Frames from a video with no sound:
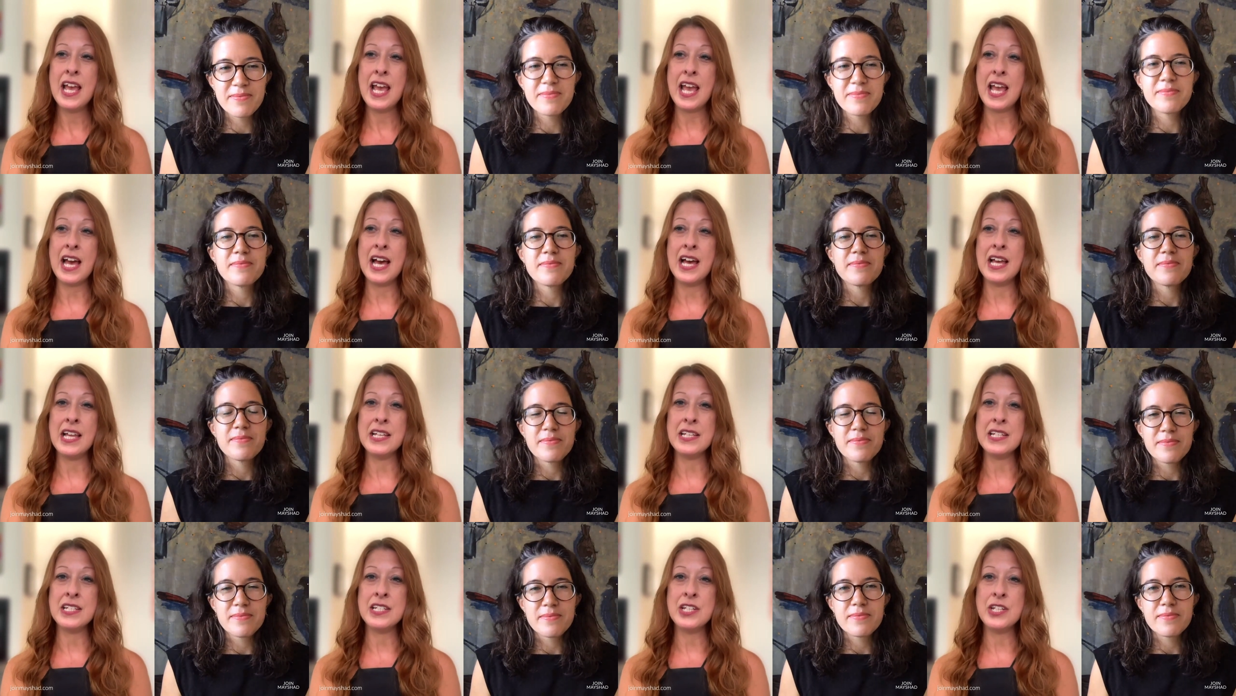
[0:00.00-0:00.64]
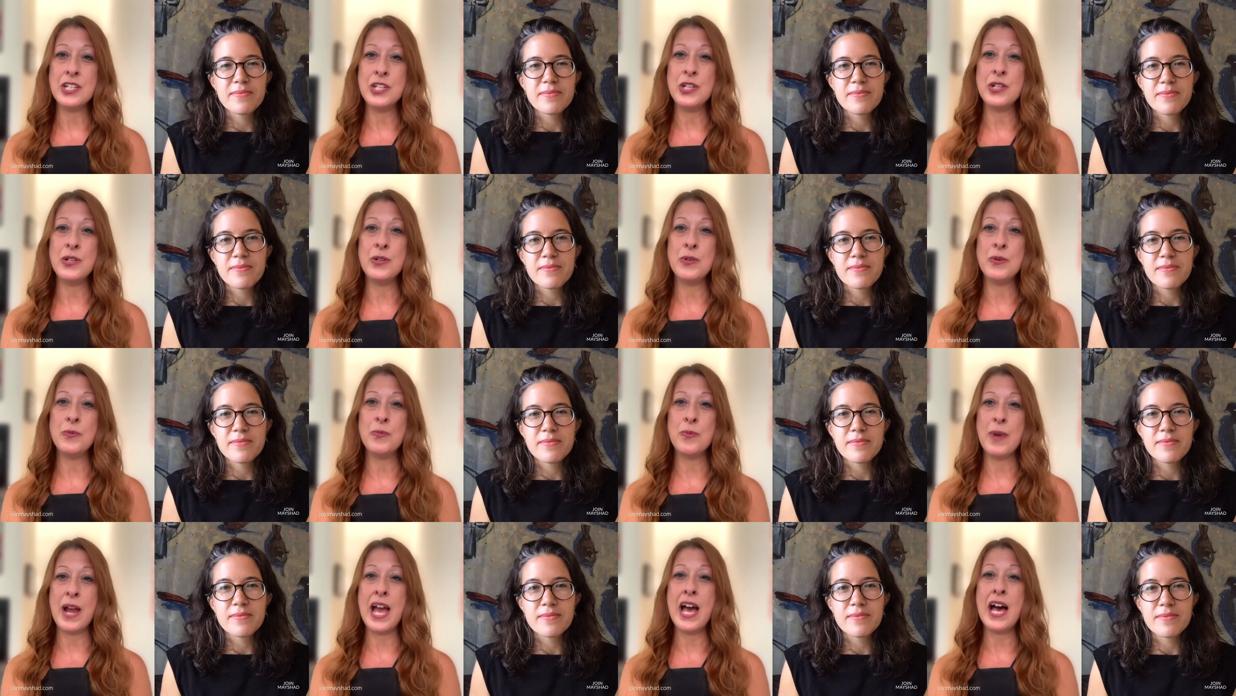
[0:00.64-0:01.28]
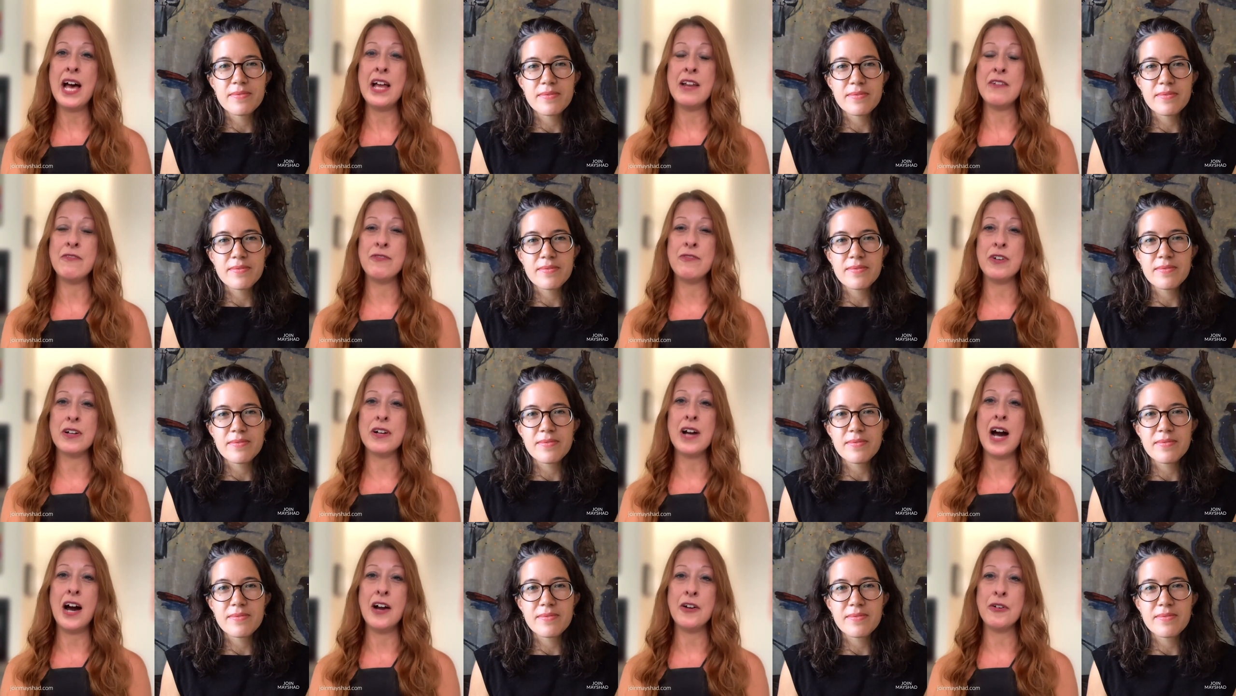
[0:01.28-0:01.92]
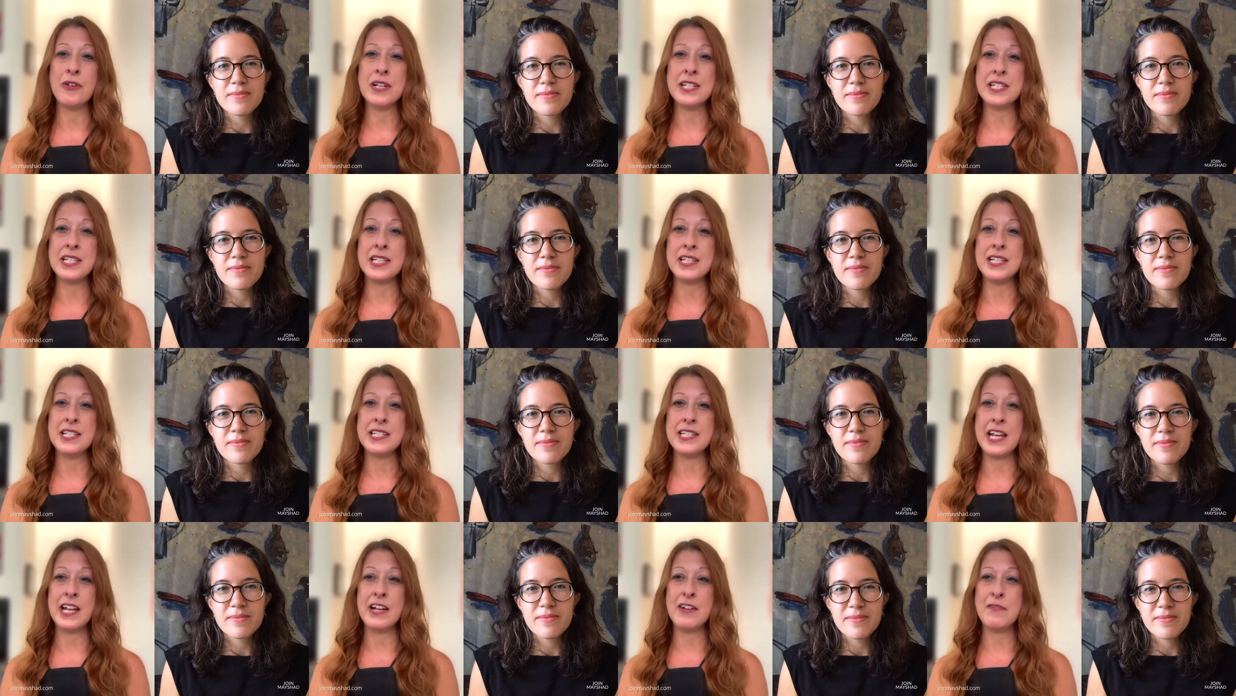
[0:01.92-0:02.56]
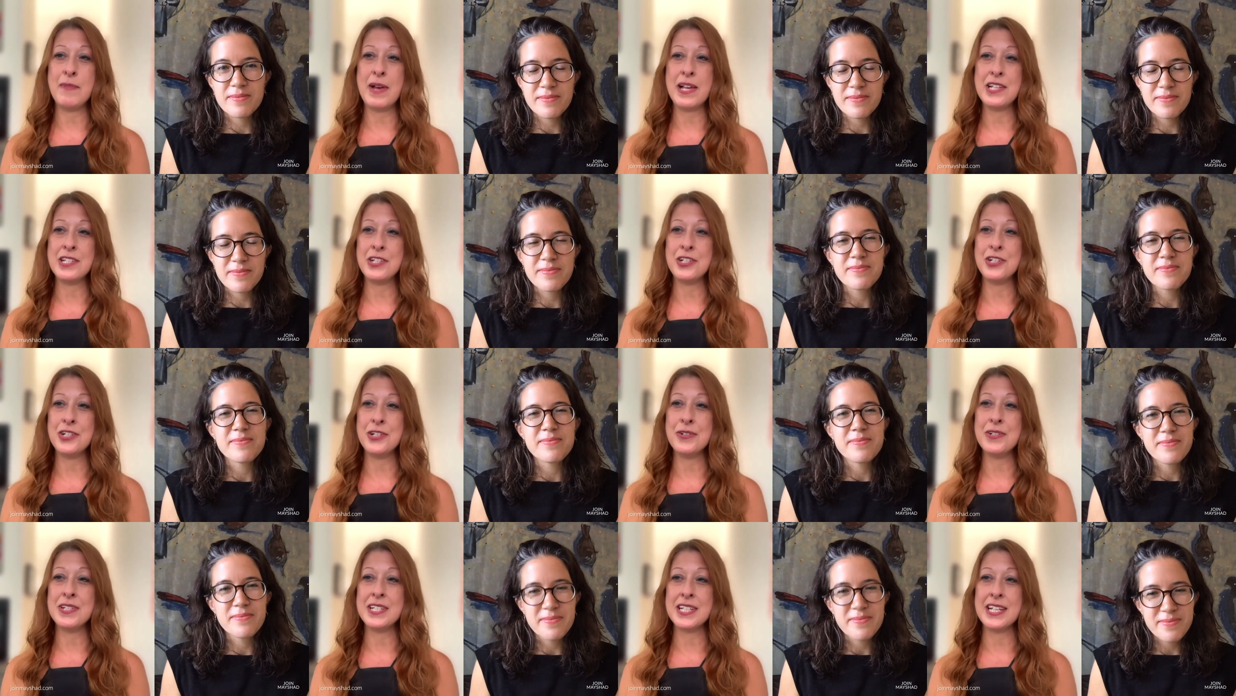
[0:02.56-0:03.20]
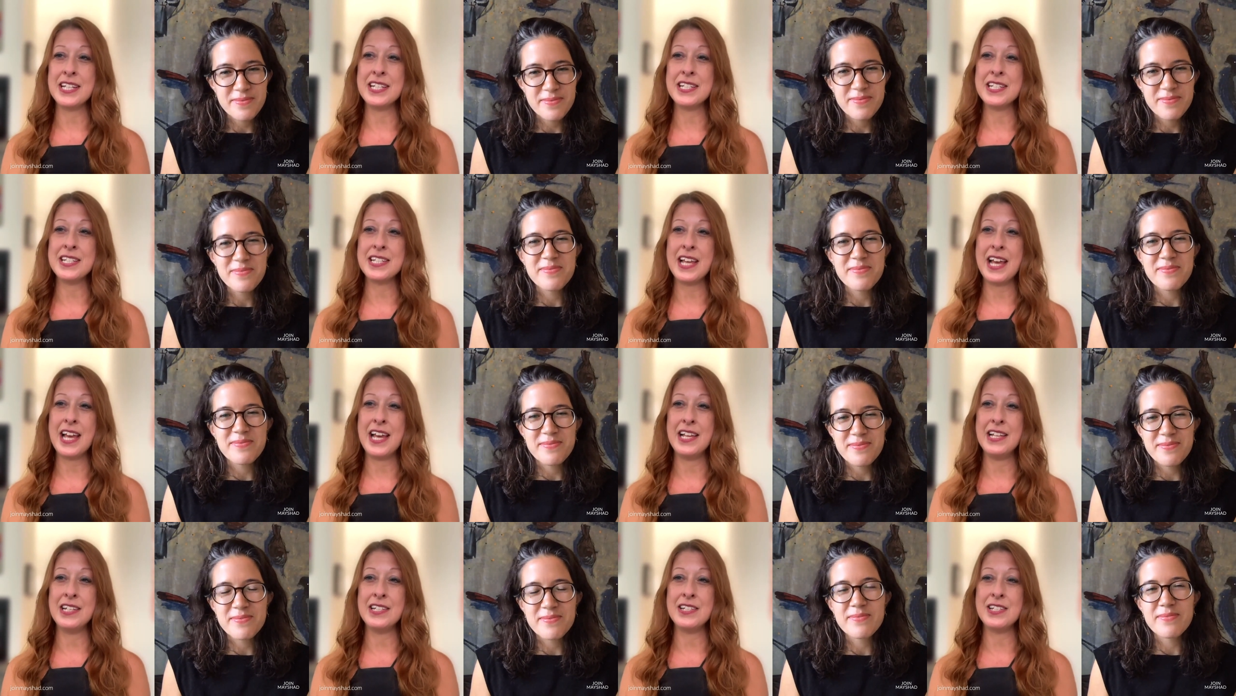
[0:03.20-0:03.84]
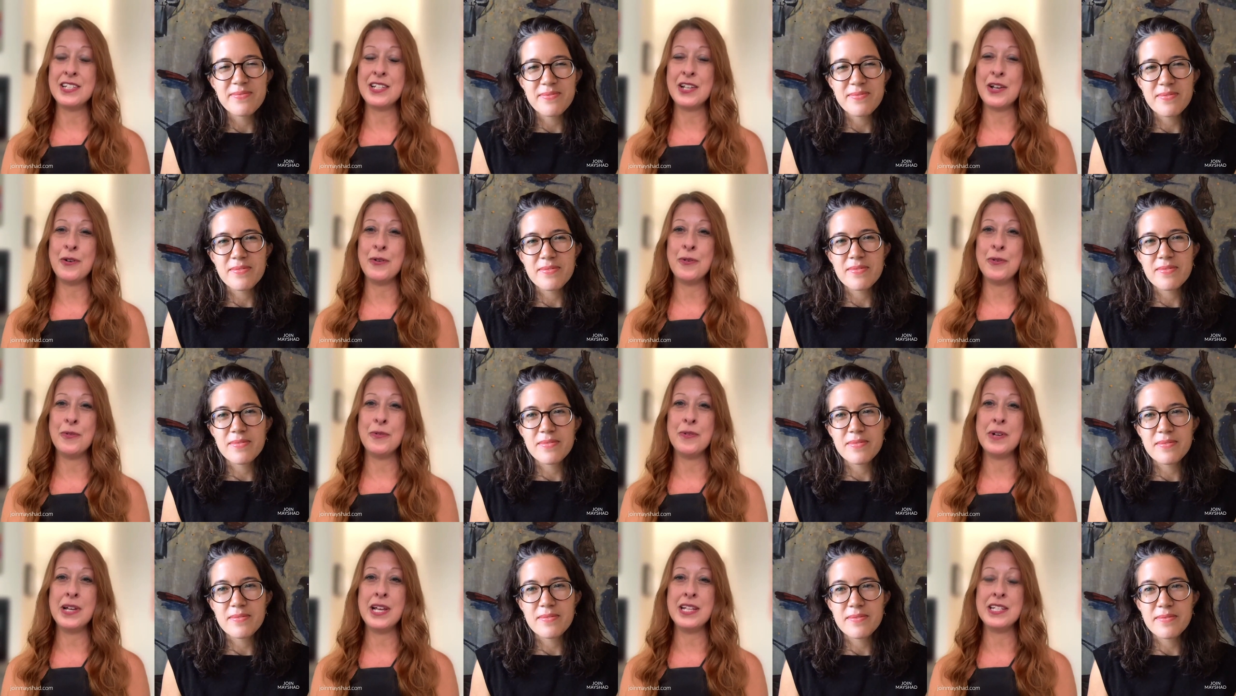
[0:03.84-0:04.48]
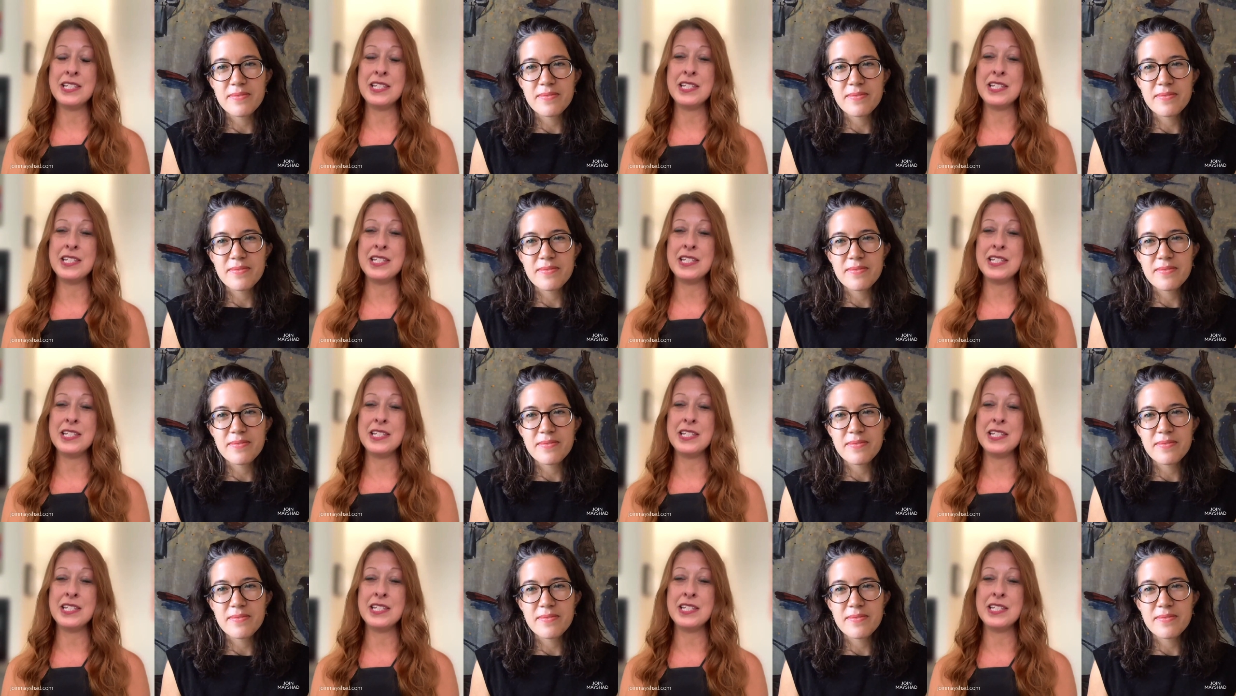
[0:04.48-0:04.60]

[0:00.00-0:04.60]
Speaker 1: and you ran for Congress in the state of Massachusetts. And so